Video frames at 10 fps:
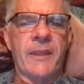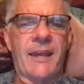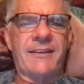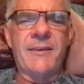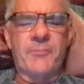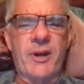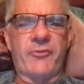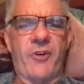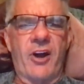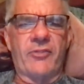And didn't
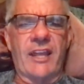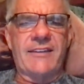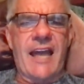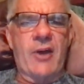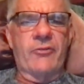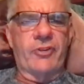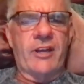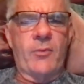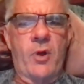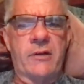Brett Favre lay down for
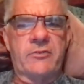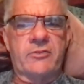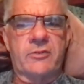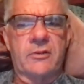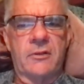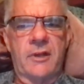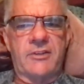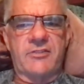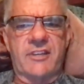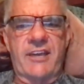him once and
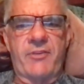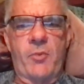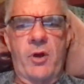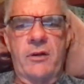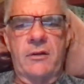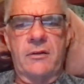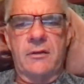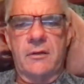just give him one?